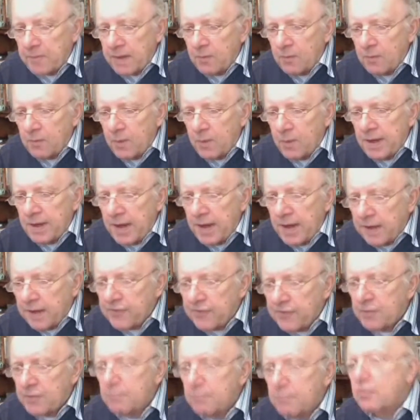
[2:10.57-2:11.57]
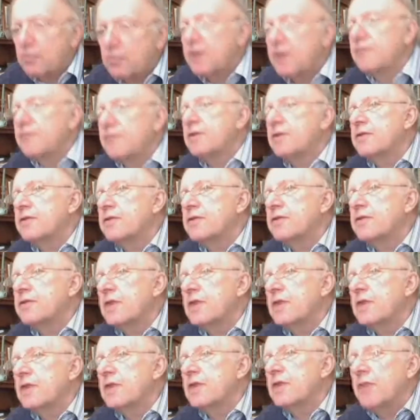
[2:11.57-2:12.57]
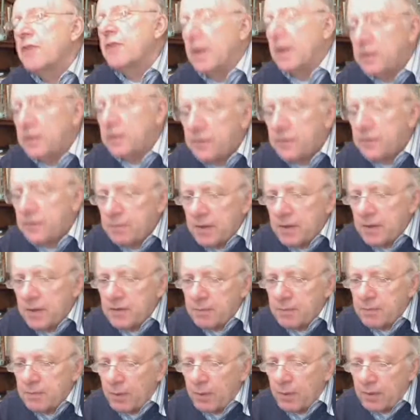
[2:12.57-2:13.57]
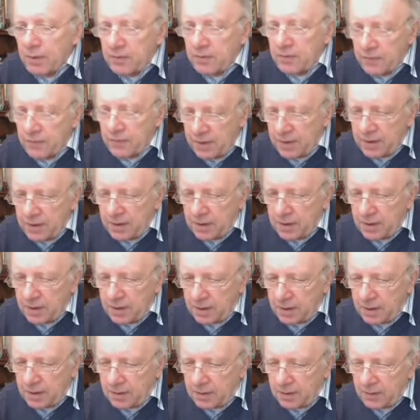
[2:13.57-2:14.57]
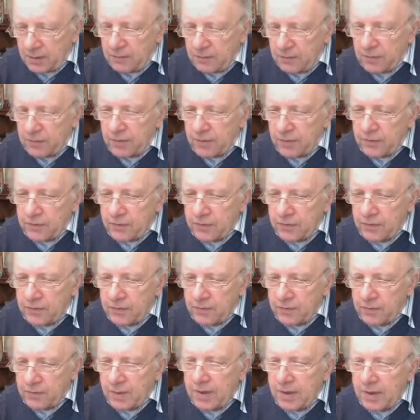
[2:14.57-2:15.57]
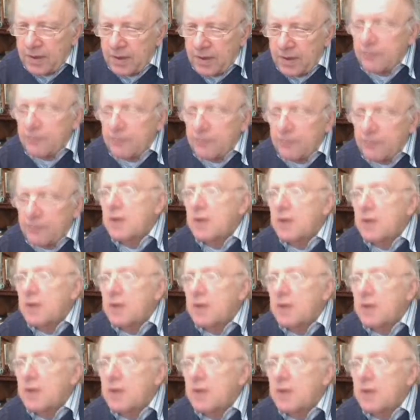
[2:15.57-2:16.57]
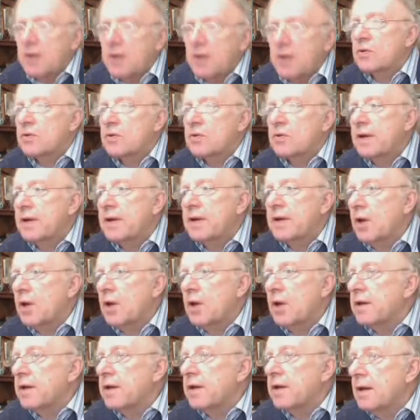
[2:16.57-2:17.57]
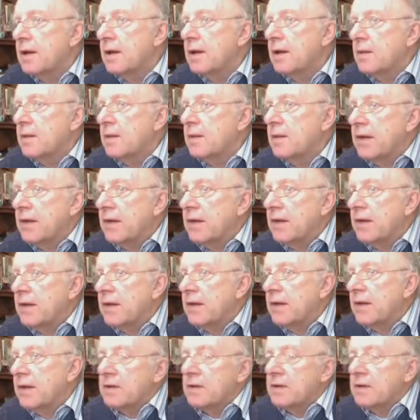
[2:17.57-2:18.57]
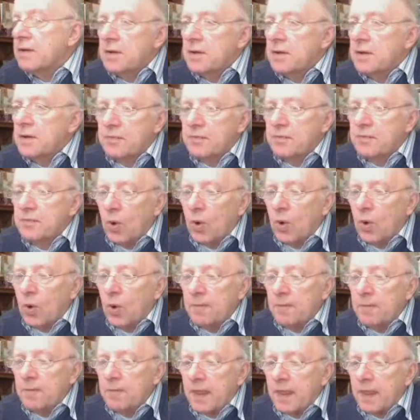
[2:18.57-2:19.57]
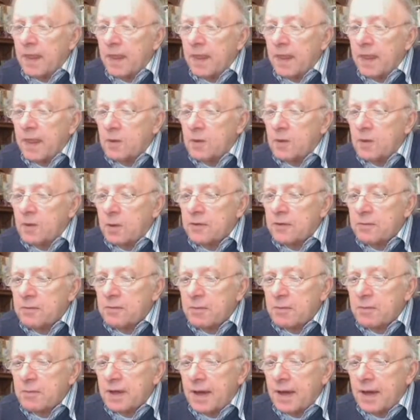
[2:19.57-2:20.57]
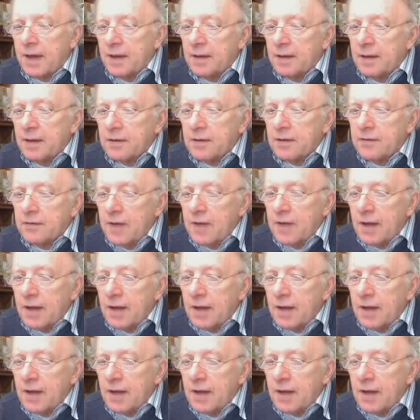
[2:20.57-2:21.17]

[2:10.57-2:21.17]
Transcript: We have, in previous Science Meets Poetry conferences, we have talked quite a lot about Niels Bohr and quantum mechanics.